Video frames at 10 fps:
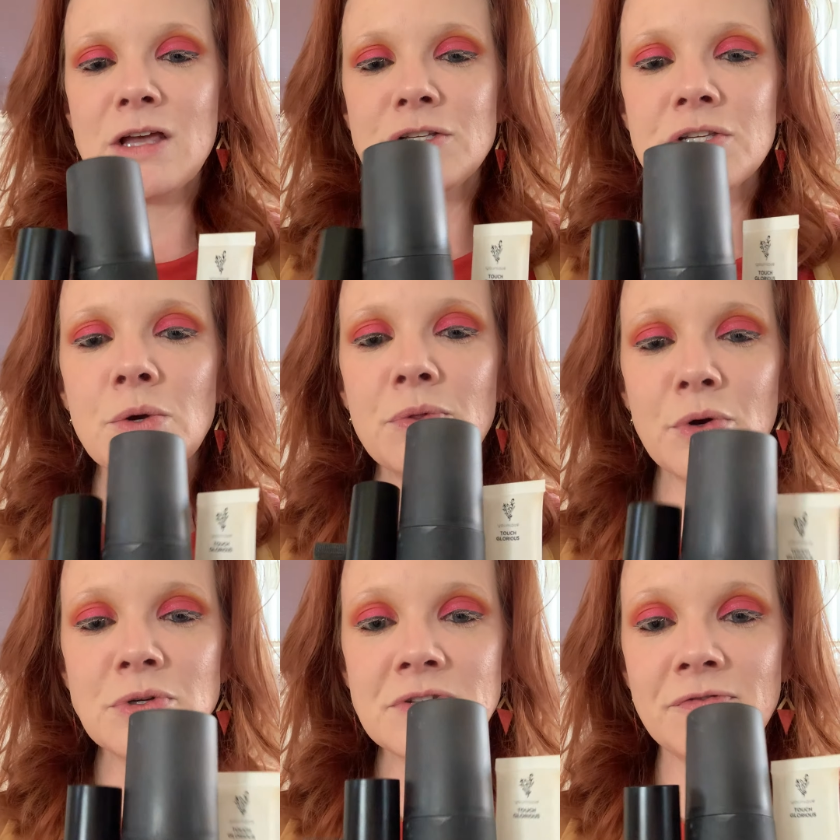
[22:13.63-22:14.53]
So
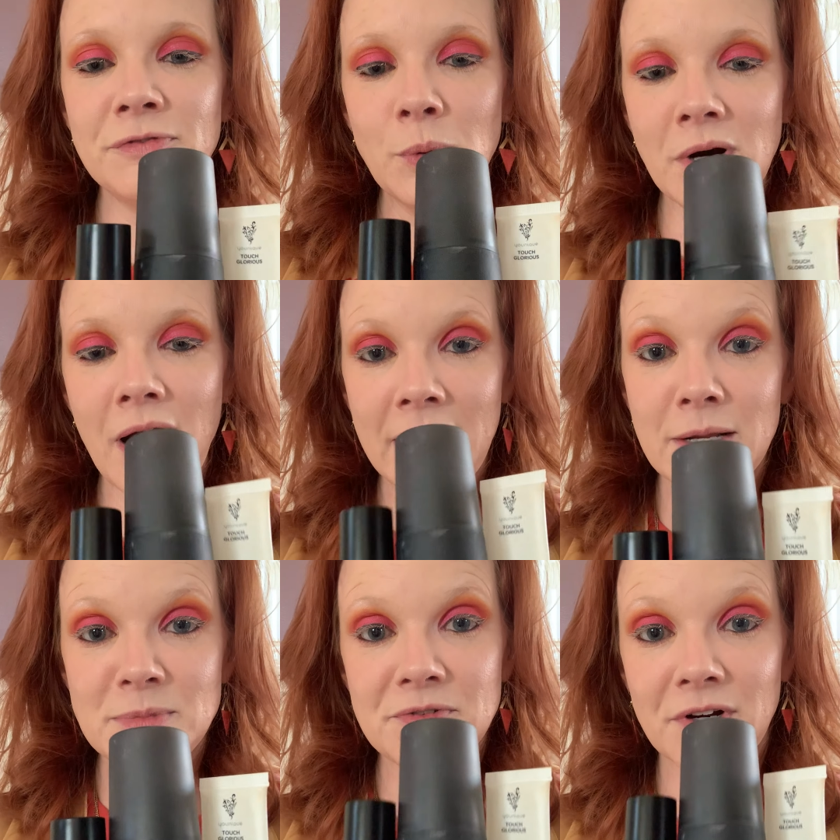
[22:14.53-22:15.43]
those 4
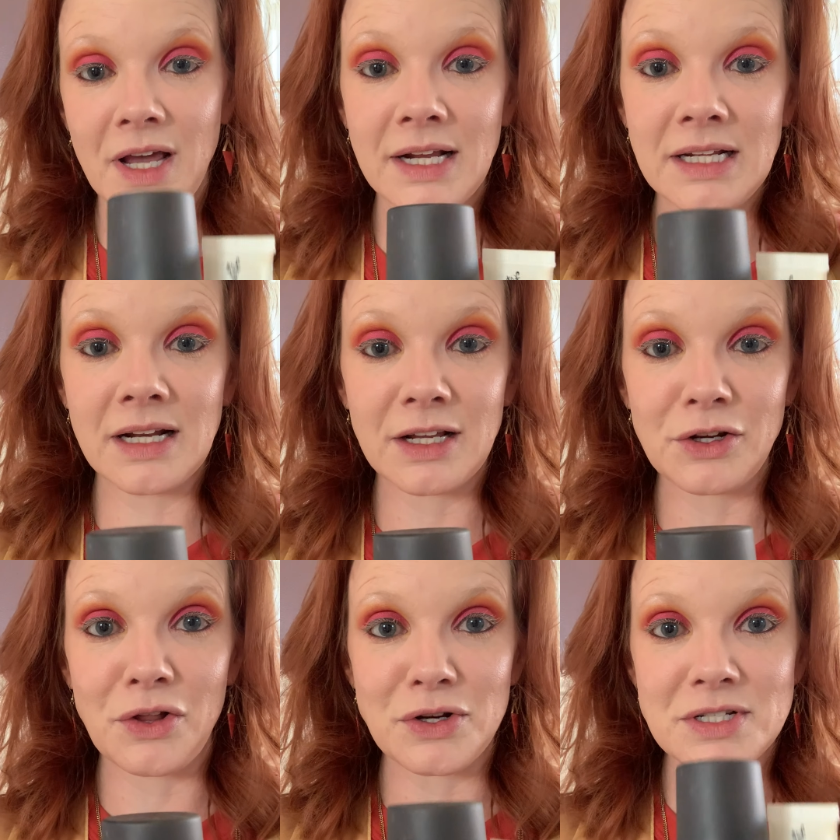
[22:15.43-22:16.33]
items for
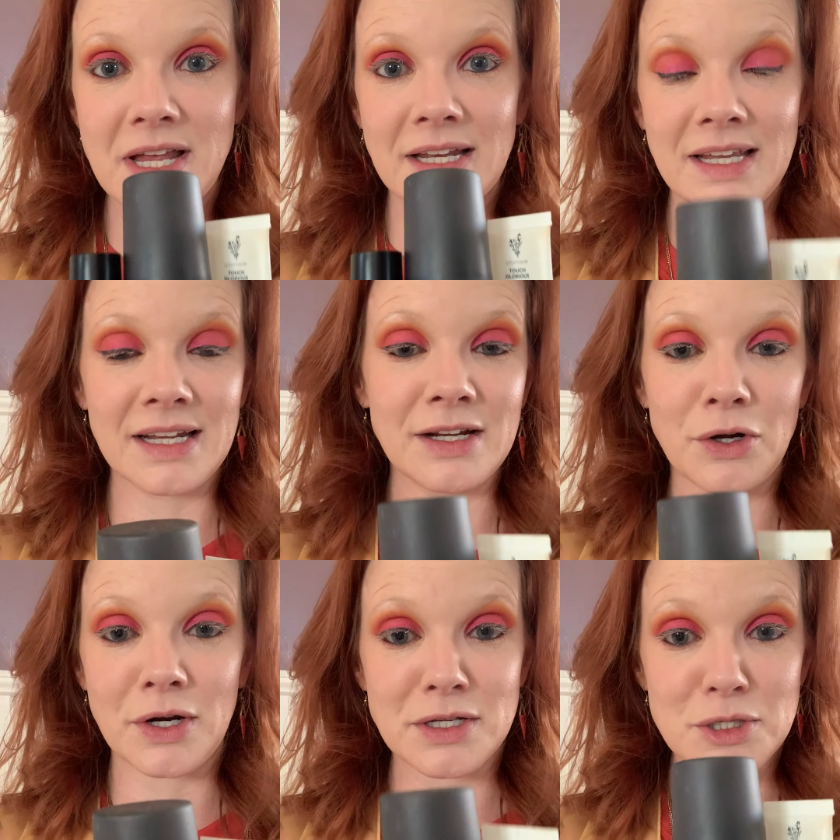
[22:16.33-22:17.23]
$99, and get it
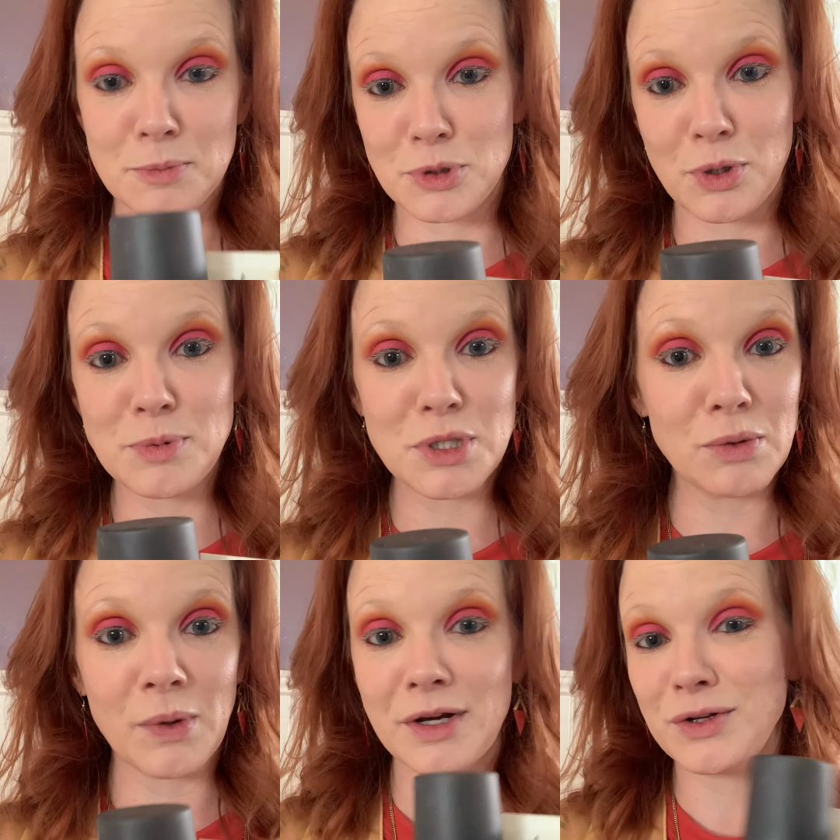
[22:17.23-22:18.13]
on a
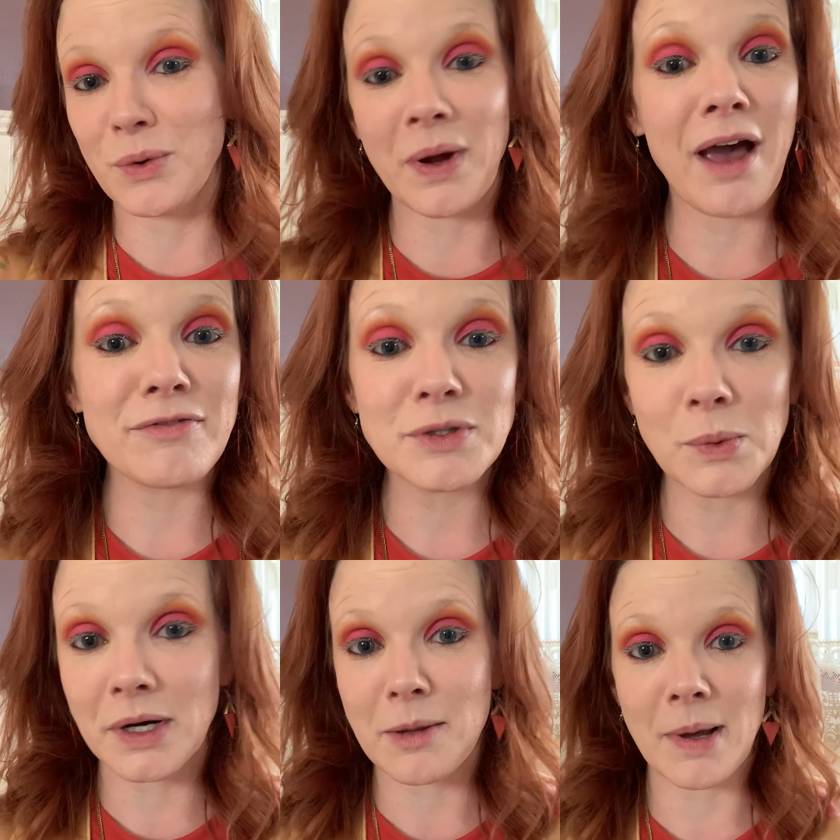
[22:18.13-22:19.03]
subscription where you don't have to
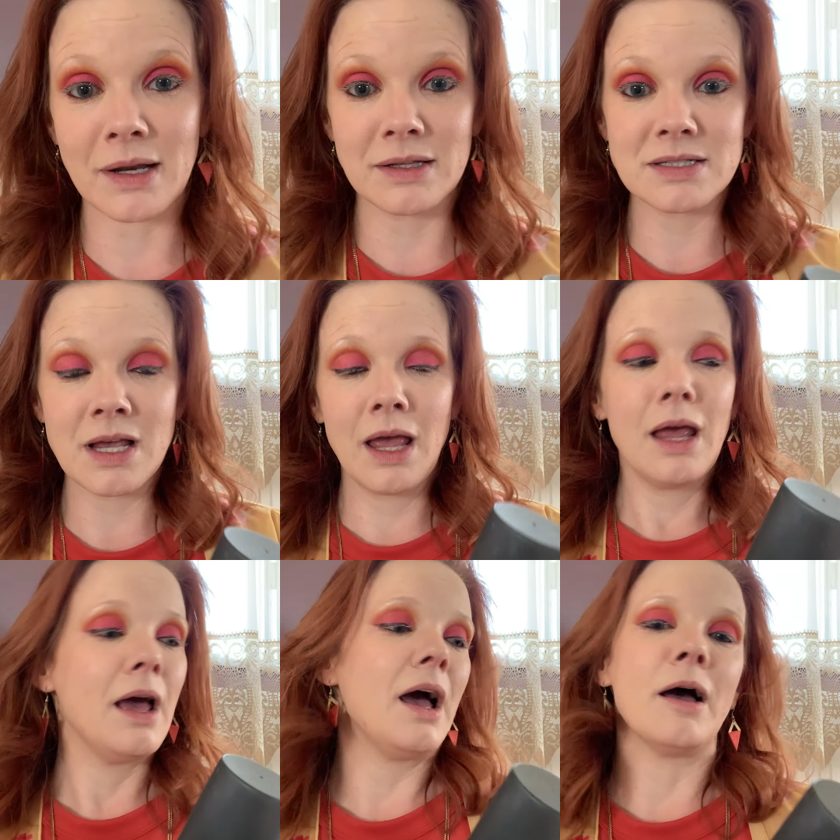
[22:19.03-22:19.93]
worry about it
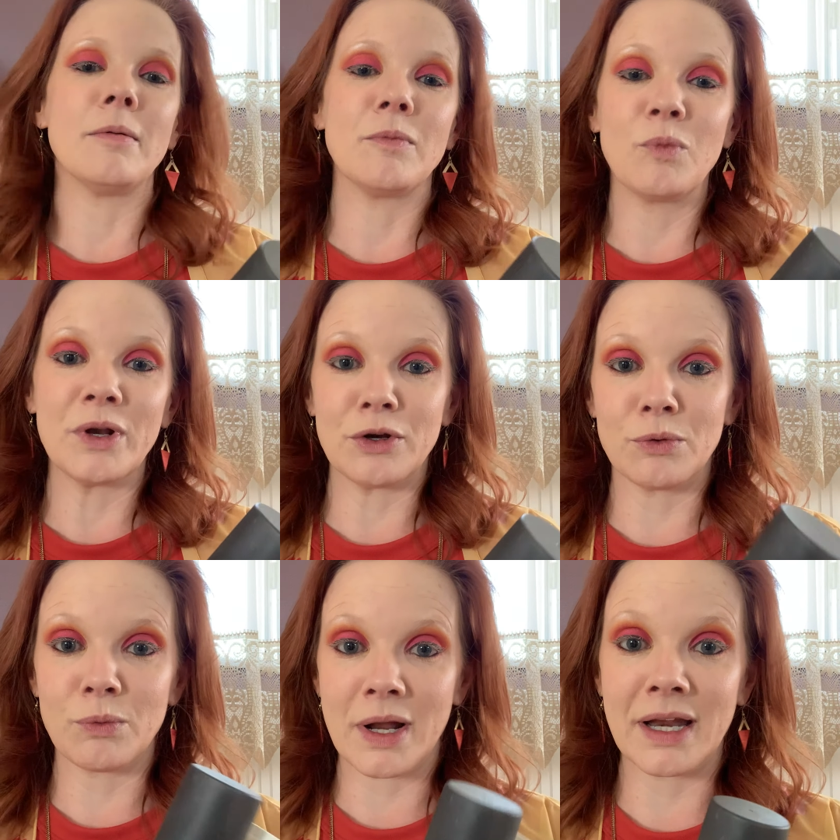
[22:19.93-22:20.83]
when
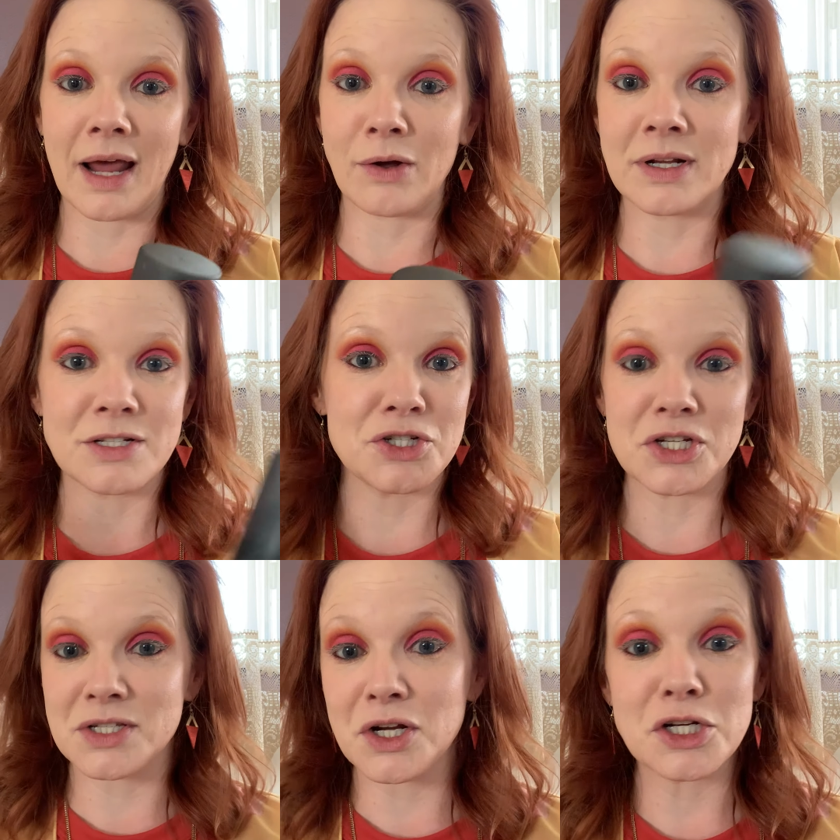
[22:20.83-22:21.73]
you're running out. It's
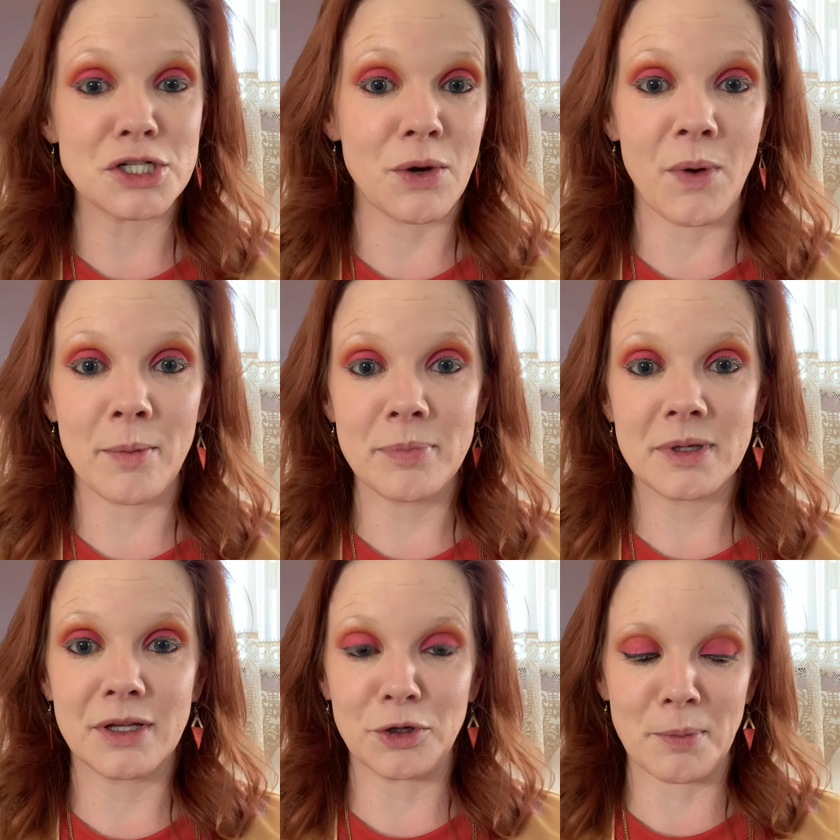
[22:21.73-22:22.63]
just going to show up
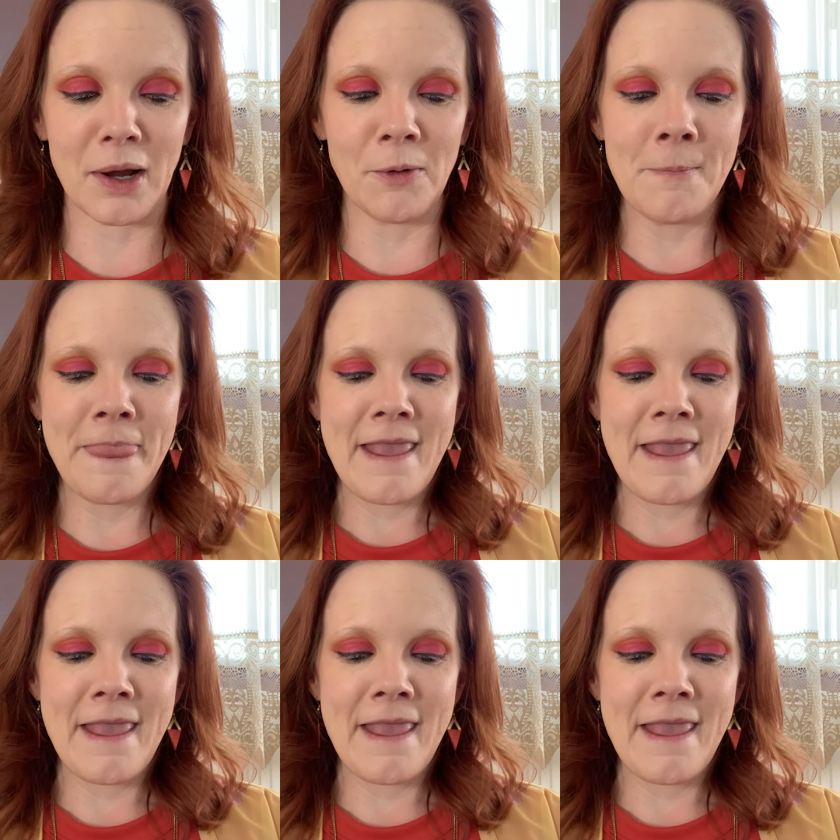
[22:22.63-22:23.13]
in your mail.